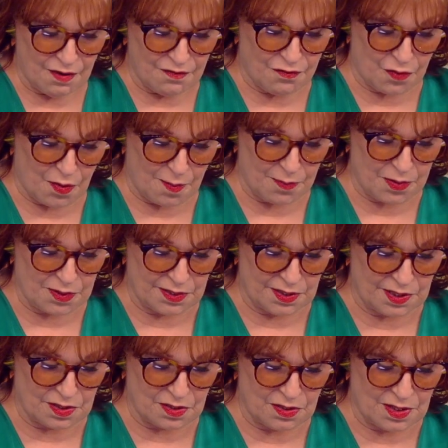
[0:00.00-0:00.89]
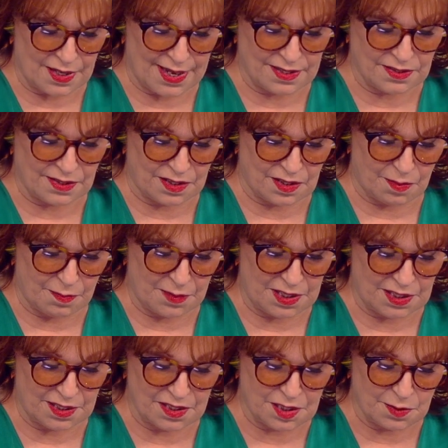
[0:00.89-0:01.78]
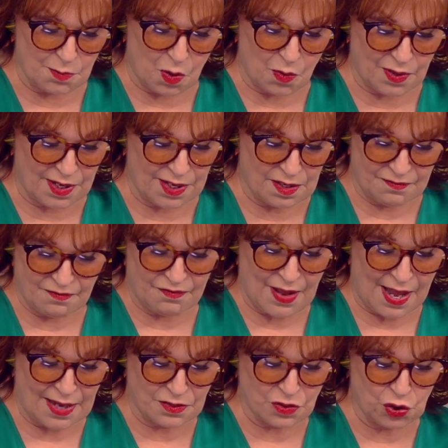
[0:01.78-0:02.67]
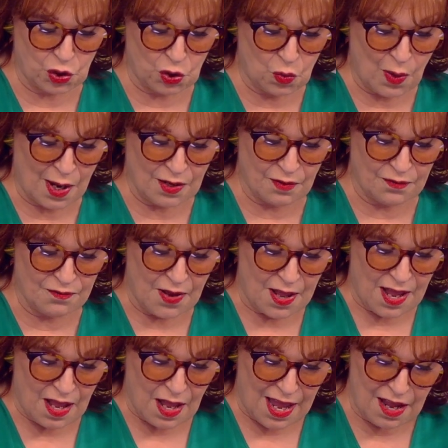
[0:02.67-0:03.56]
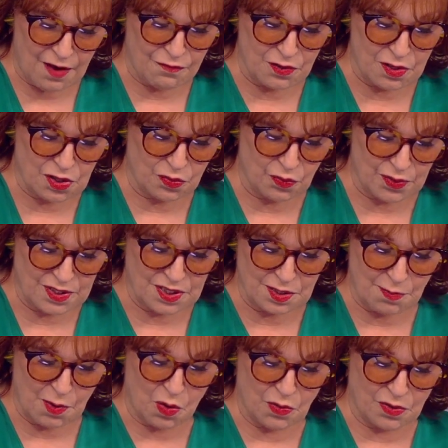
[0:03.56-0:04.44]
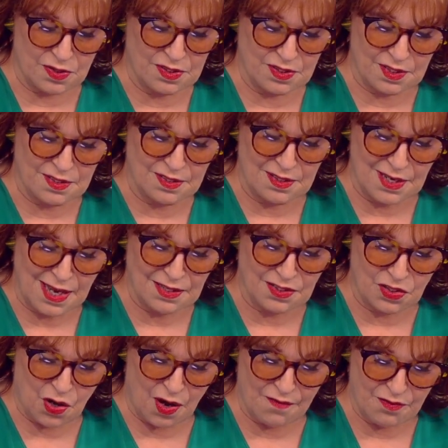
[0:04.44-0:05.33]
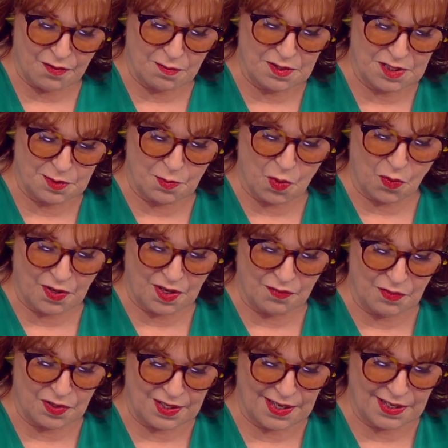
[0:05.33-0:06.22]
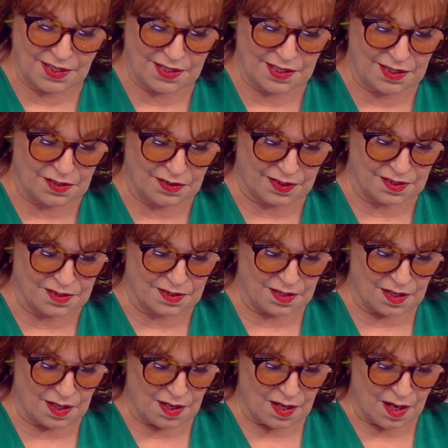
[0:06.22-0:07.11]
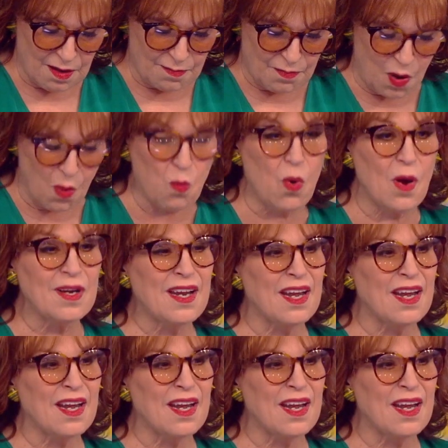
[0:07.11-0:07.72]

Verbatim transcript: from political class and the media, smoking, in fact, two out of every three smokers does not die from a smoking-related illness. He's not a doctor. But one